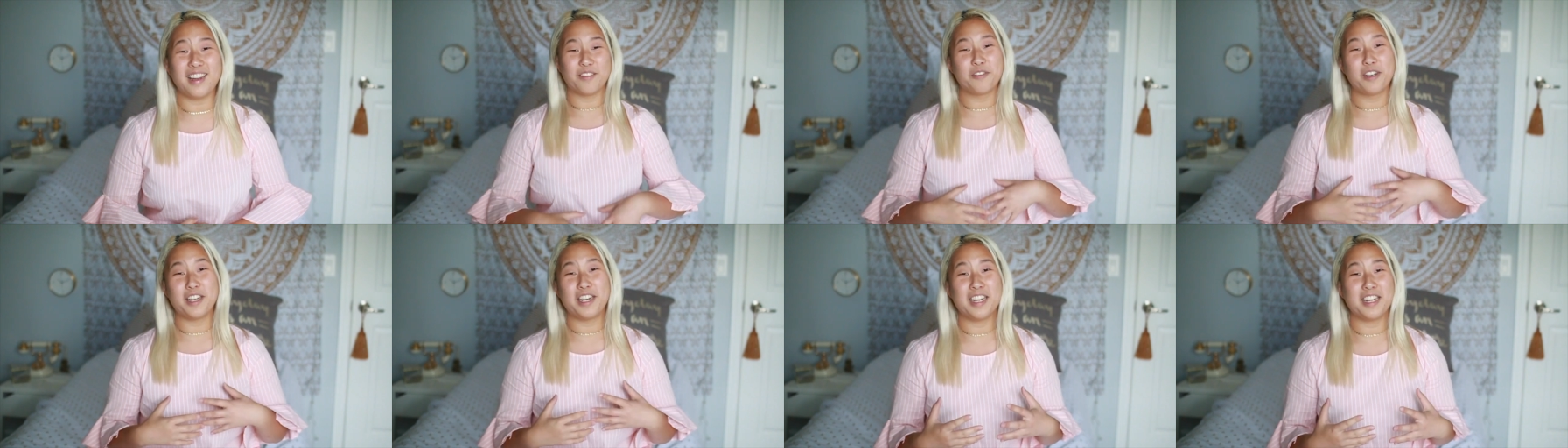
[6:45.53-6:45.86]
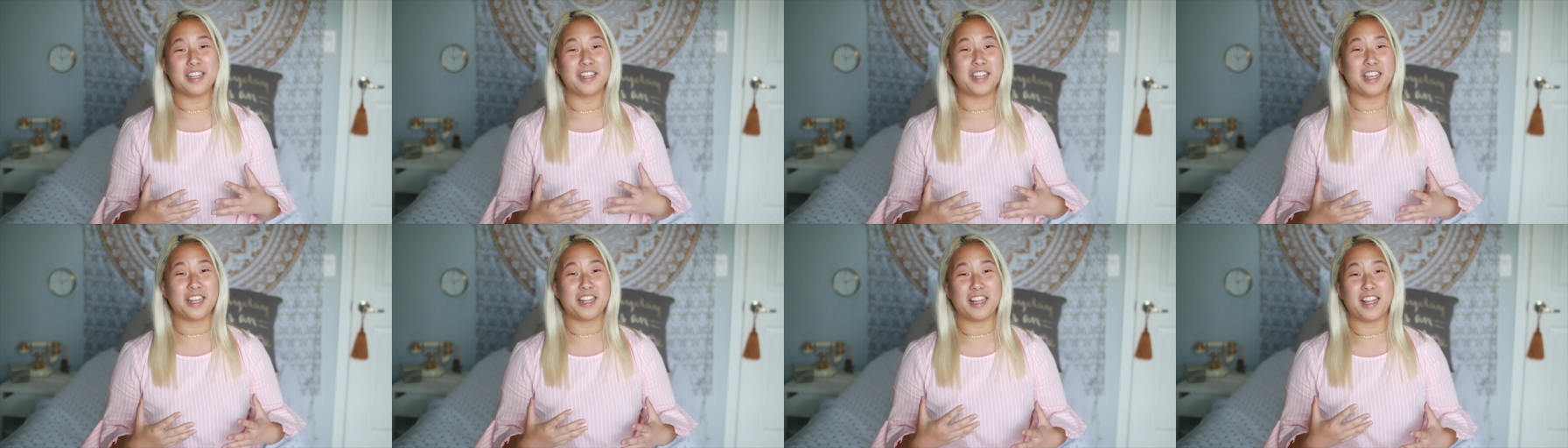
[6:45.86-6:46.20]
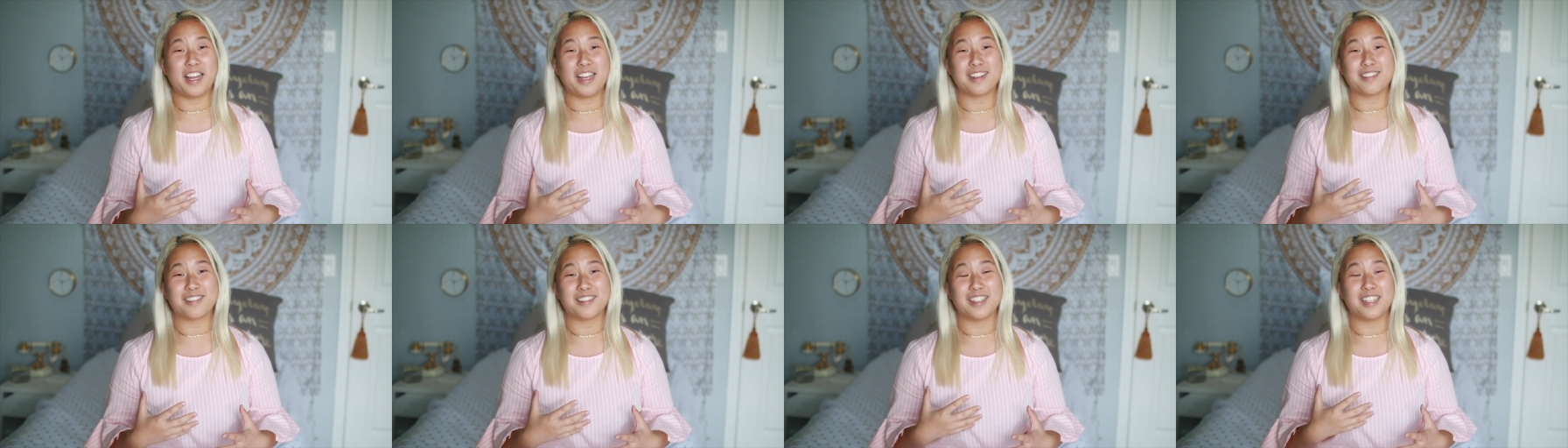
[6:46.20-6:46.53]
We didn't get
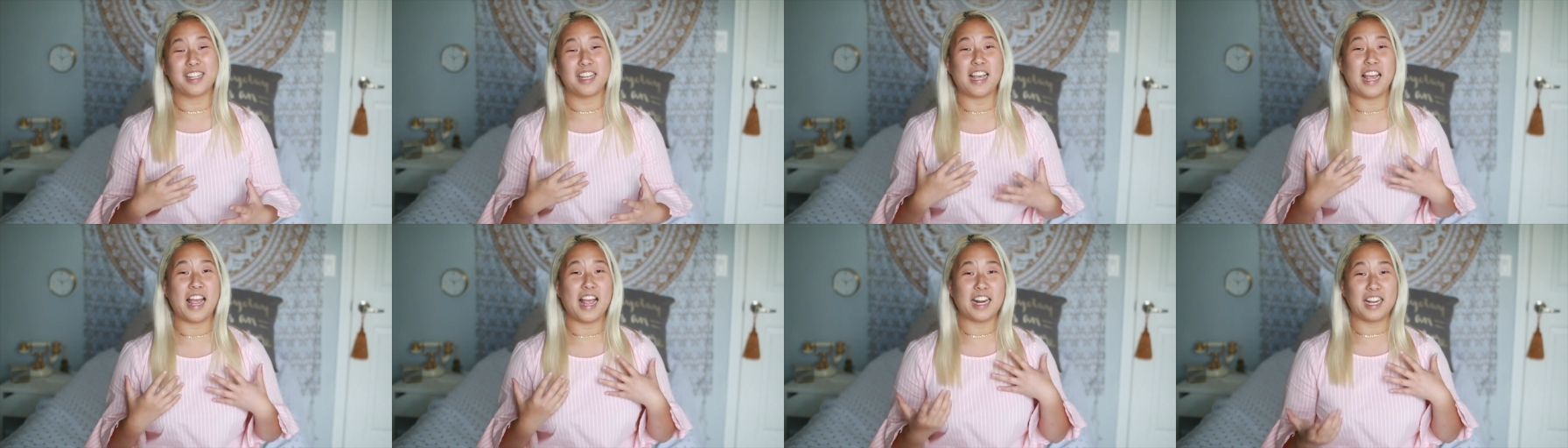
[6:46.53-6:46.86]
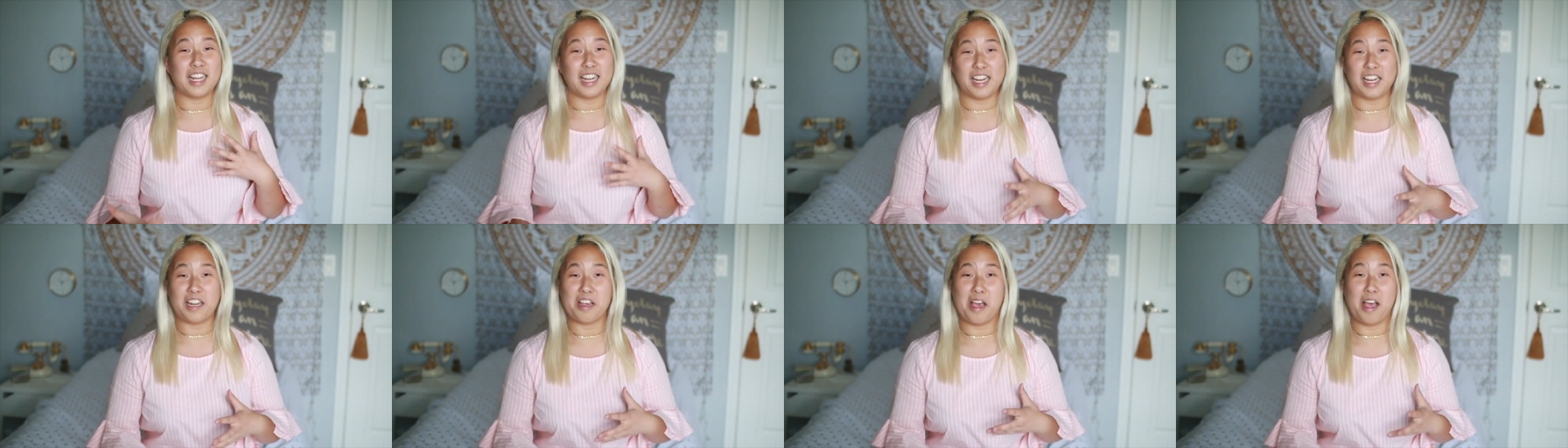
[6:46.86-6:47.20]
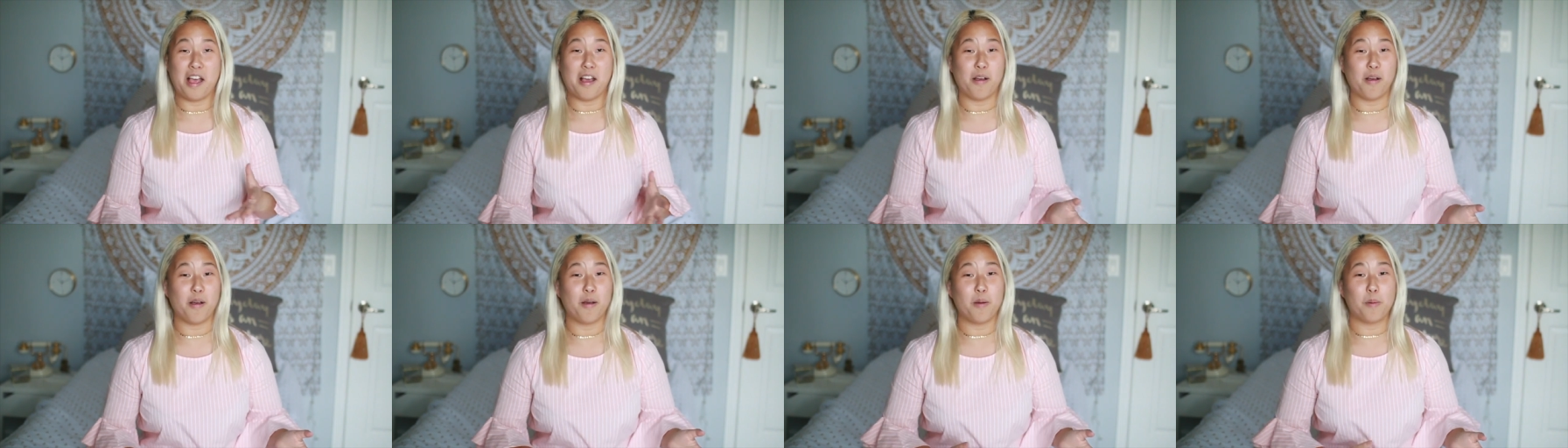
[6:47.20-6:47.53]
like really any
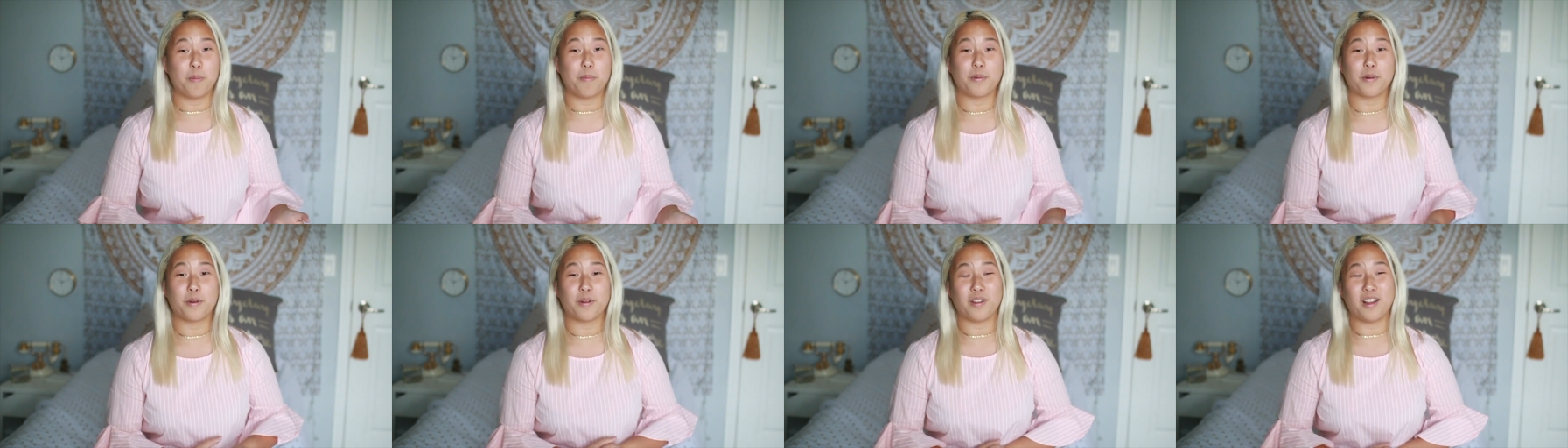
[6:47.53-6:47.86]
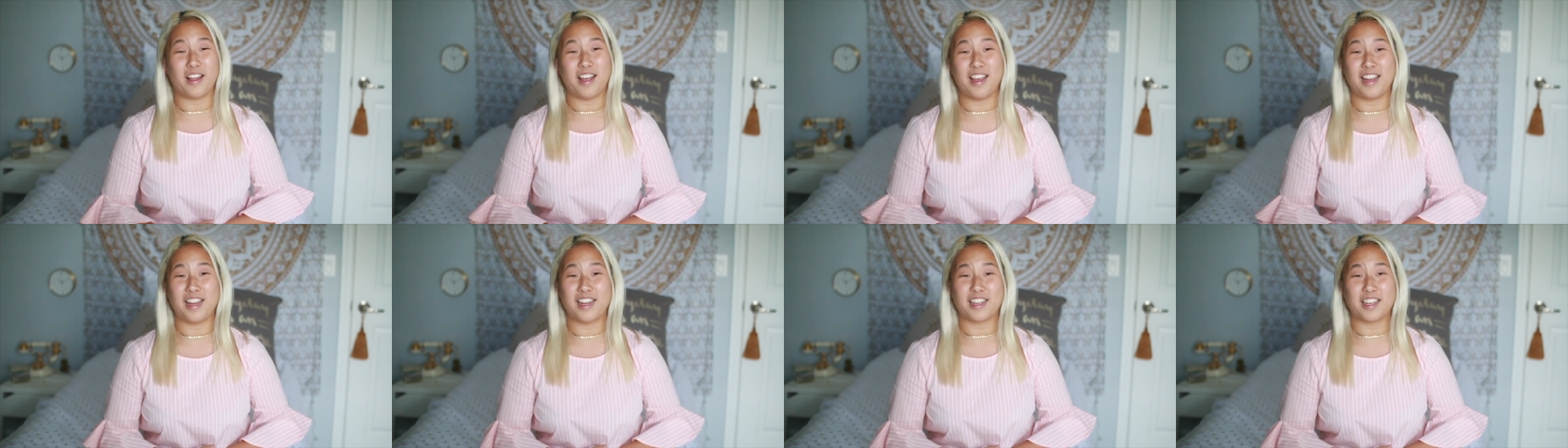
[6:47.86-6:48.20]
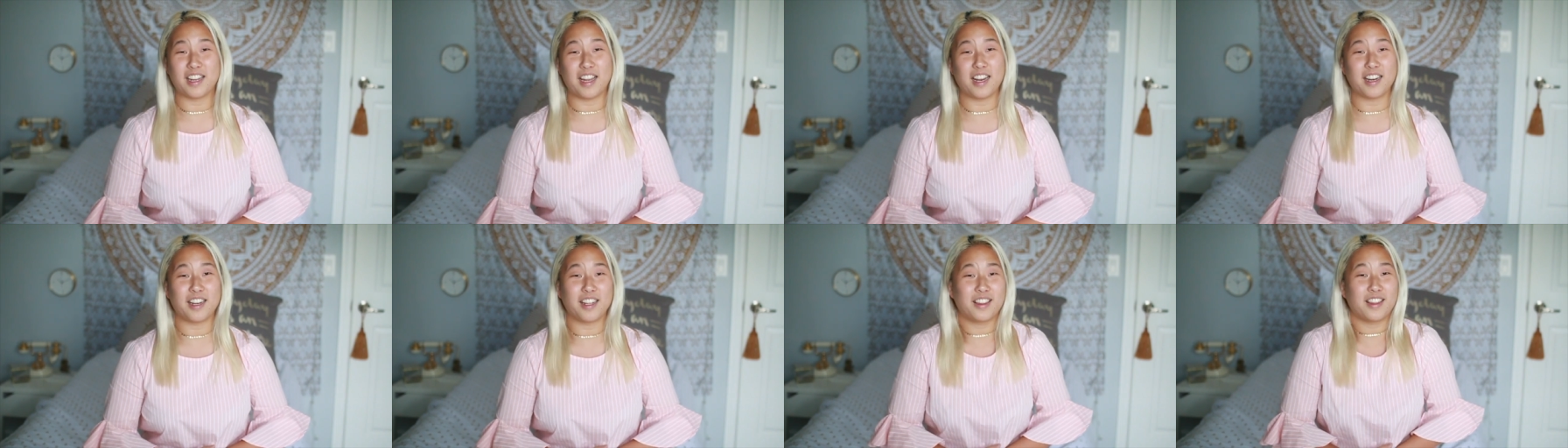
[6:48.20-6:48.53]
help or like
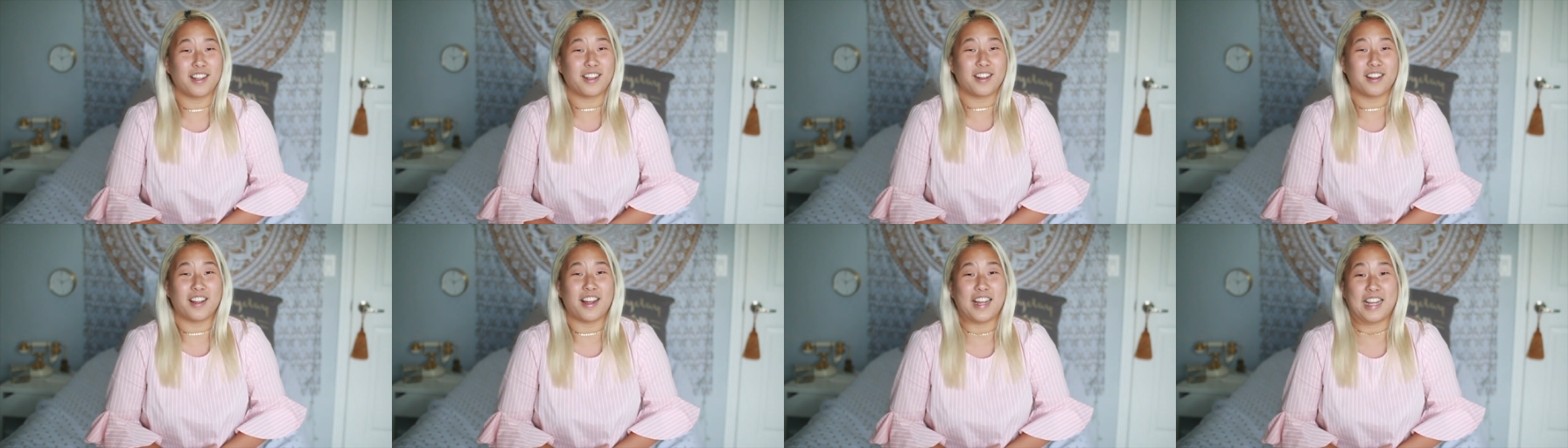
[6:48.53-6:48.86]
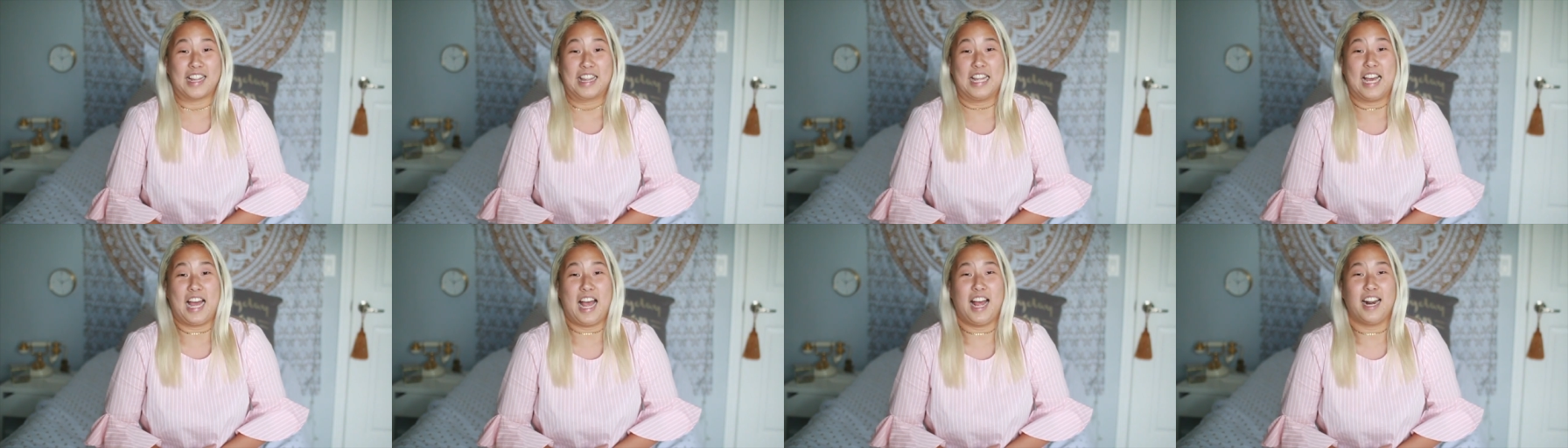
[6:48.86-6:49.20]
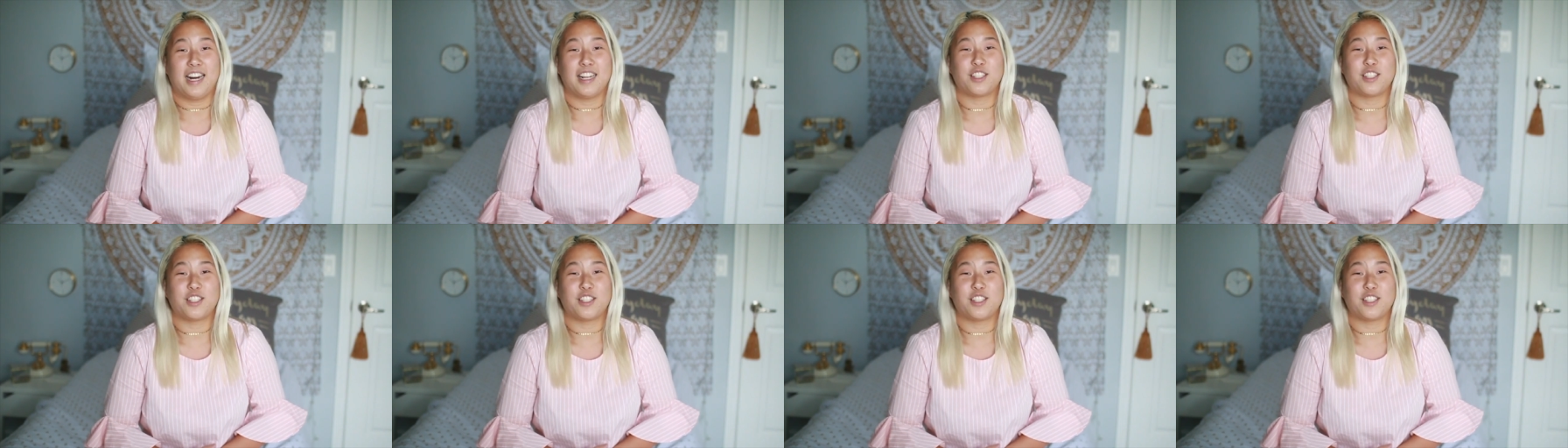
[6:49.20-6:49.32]
anything like that.